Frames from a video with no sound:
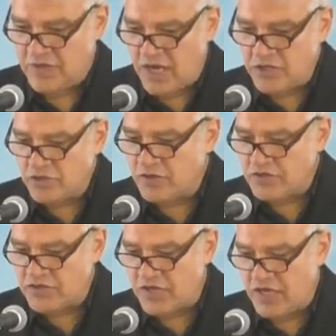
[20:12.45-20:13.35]
danger
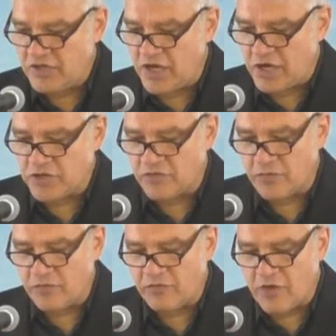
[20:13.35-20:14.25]
at sea, danger
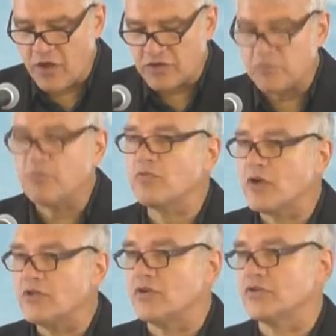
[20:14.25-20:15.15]
from false
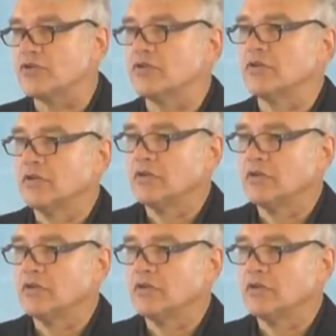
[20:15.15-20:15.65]
brothers,